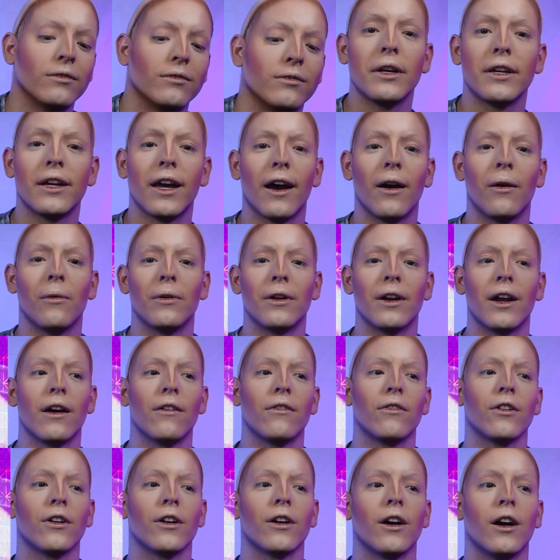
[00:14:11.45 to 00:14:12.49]
But yeah,
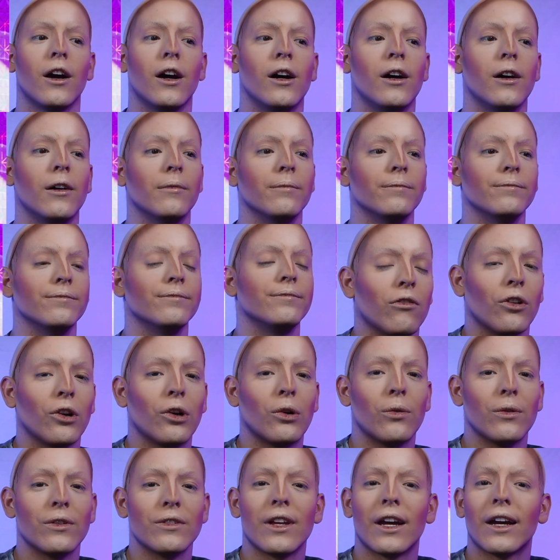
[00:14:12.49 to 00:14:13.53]
whenever
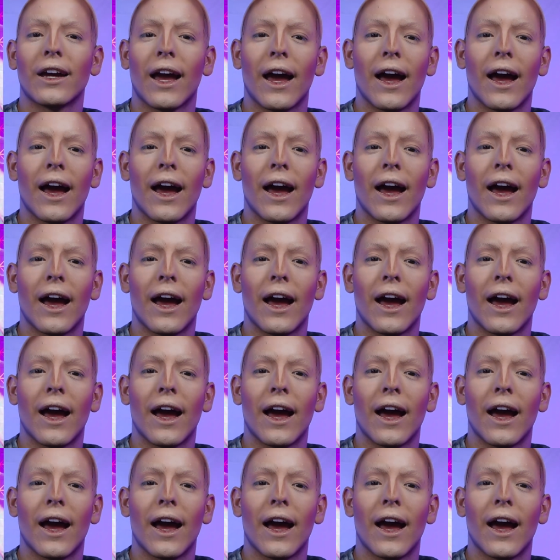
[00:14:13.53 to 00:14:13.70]
Rue was like